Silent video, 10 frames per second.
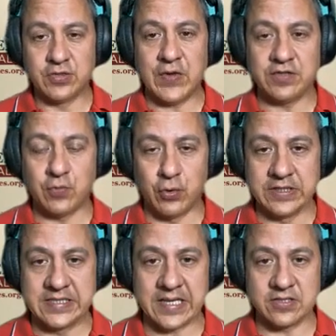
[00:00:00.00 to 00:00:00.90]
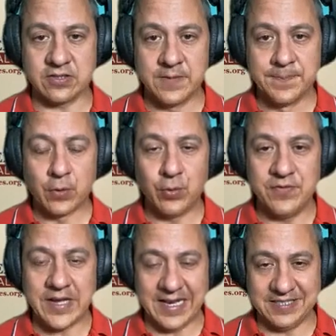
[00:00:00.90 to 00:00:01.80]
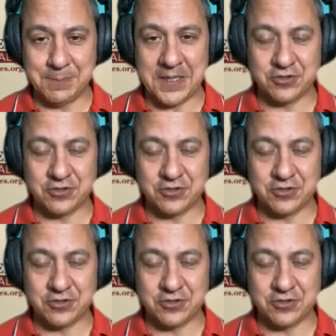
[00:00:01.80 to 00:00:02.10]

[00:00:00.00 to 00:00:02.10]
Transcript: So let's fast forward to Texas. We've got a